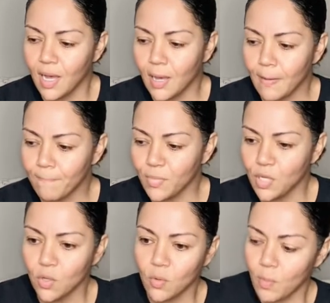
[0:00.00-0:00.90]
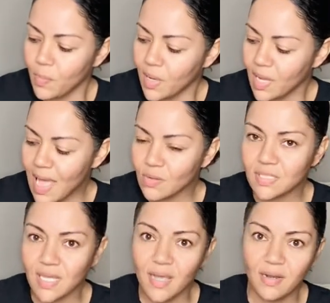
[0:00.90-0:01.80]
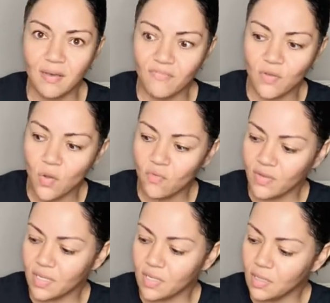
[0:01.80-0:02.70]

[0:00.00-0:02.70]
um, you know, but outside of COVID,